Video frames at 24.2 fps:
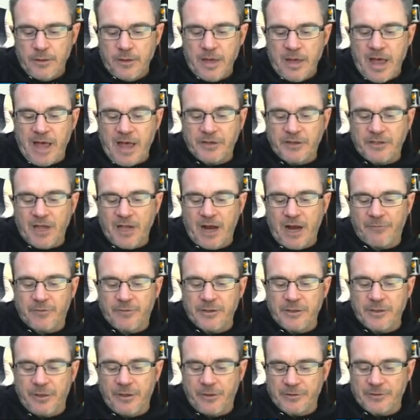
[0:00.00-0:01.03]
Actually,
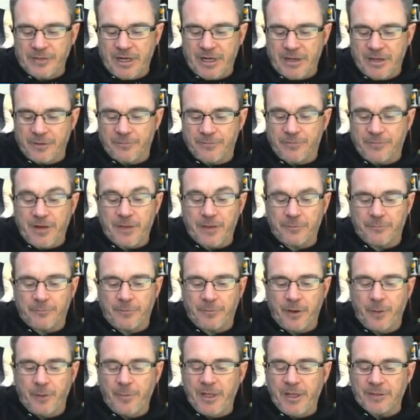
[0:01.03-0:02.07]
Alfred, you know, is kind of the father
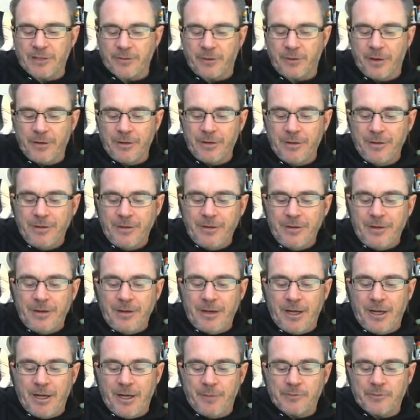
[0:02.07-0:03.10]
figure, but that's all right.
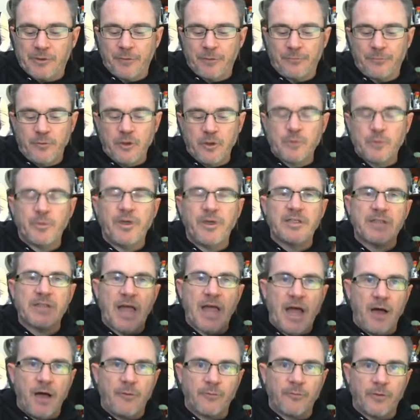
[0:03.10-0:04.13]
Um, so if Nooch plays
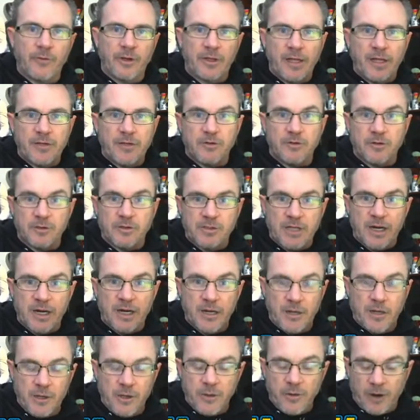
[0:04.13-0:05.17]
Alfred, that's your son,
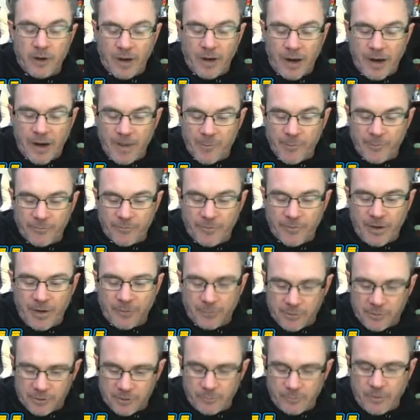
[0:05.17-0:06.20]
and you are I Am Your
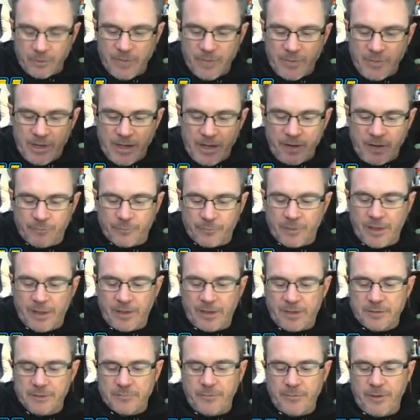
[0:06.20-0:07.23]
Father. So we'll keep an eye out for that.
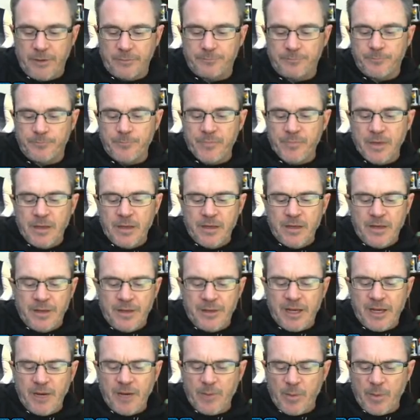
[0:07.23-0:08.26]
That's fun. I
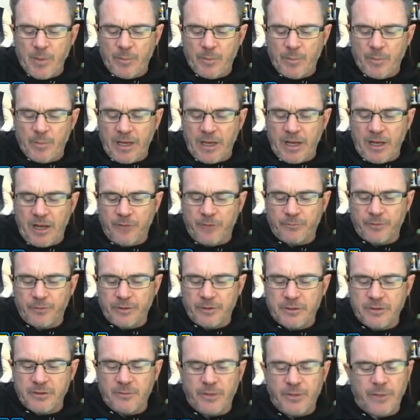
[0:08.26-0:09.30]
think I remember playing Alfred
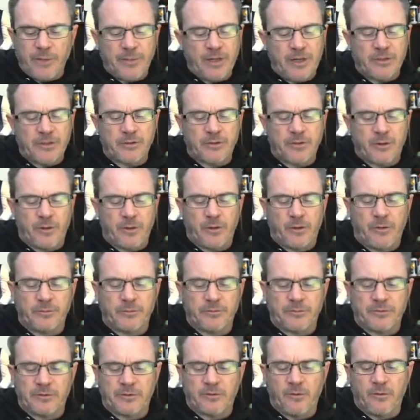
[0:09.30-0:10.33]
too, but I'm not sure. Don't
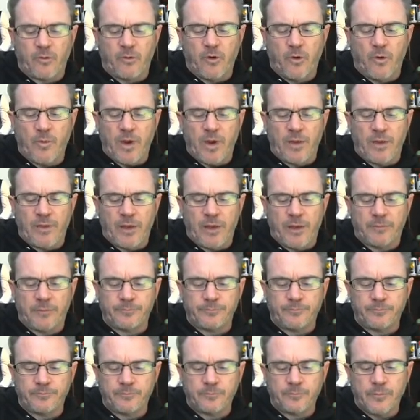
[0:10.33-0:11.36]
don't quote me on that.
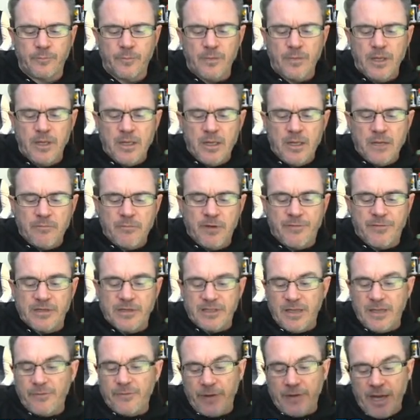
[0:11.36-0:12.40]
But if he's
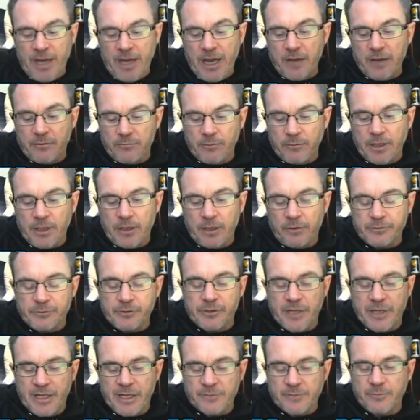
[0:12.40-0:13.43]
level 8, then there's a
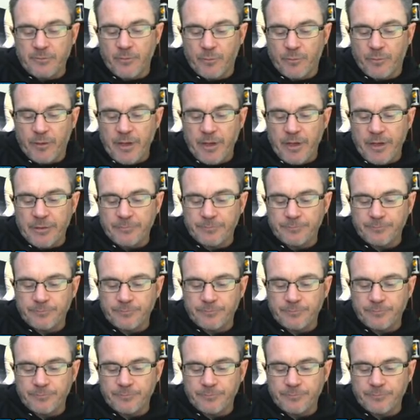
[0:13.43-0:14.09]
chance we would play.